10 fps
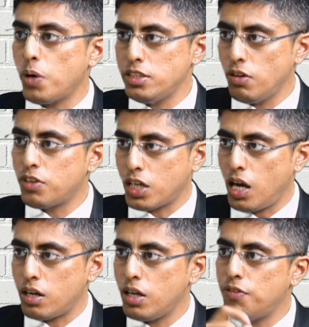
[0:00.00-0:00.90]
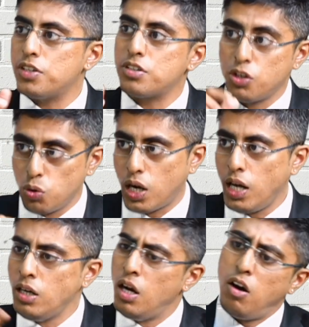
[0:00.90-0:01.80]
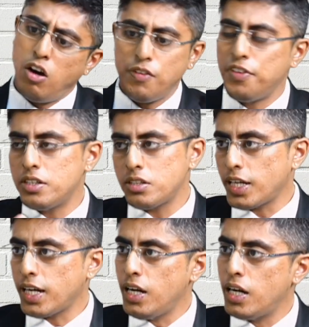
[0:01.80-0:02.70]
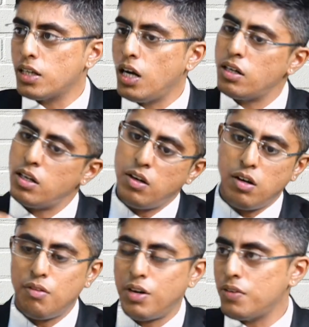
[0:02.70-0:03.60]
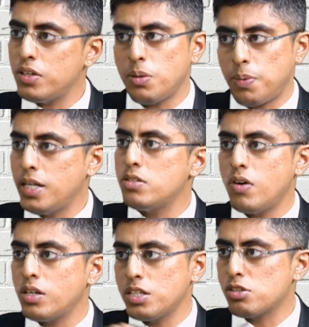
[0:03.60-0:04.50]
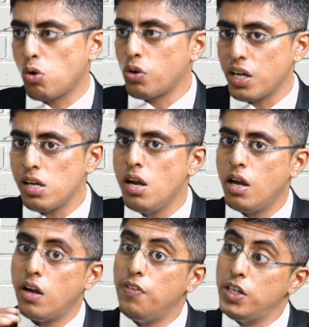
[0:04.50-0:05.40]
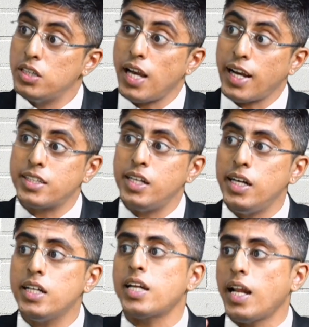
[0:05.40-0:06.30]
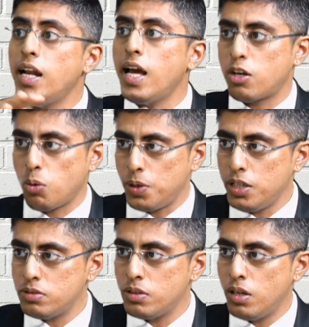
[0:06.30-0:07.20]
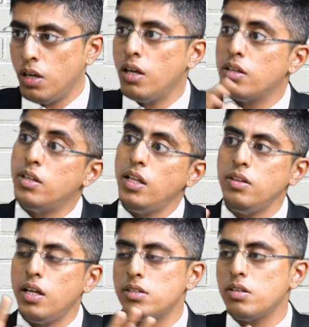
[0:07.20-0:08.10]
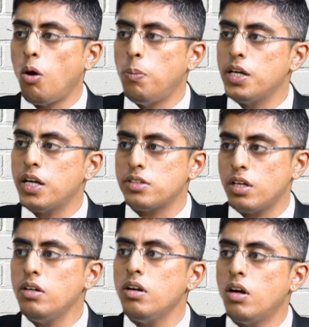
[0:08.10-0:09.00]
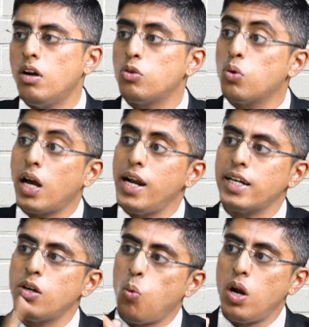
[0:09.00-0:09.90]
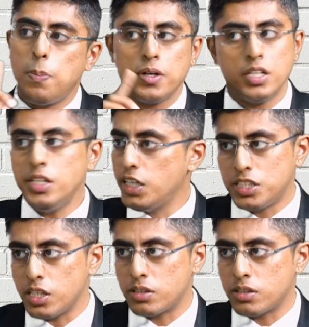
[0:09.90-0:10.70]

of the car, if it is a new car or if it is a second-hand car, whatever the price what he is quoting, if it is exceeding 10 lakh rupees, then there is an obligation to collect 1% TCS.